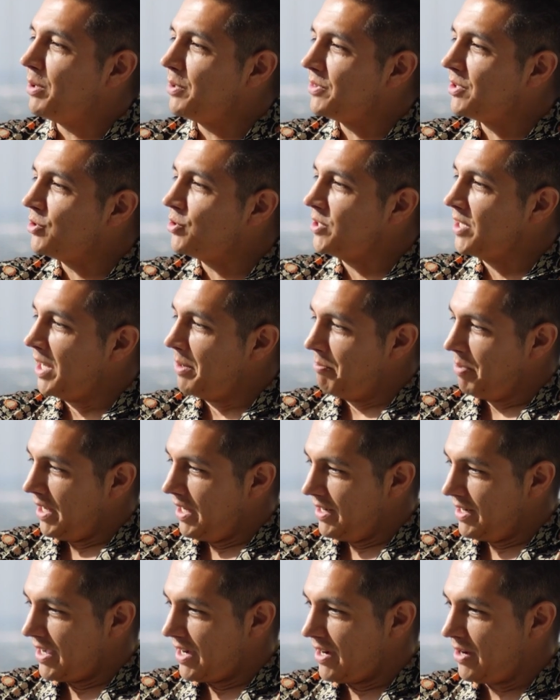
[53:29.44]
I put the
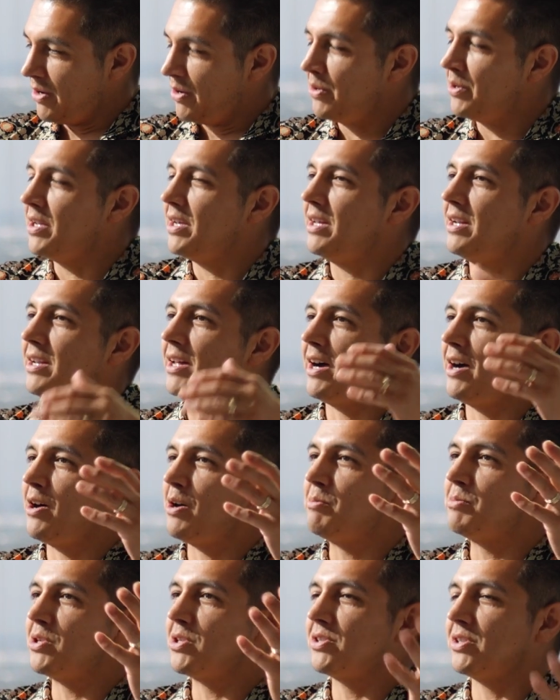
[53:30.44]
champagne down and
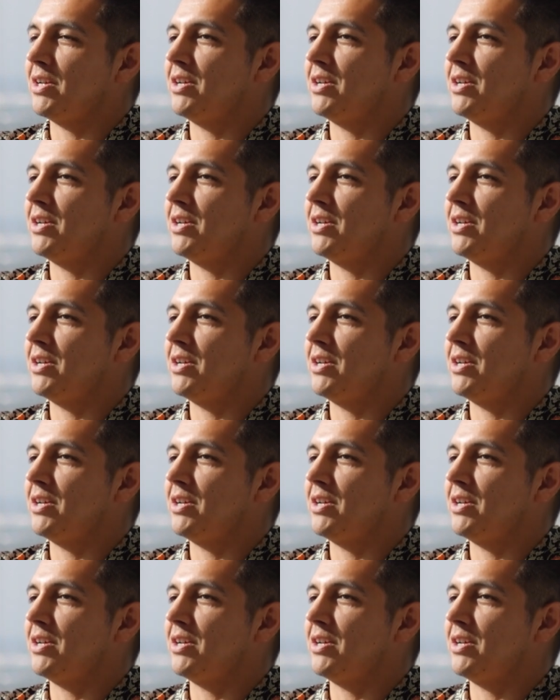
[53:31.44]
now I'm just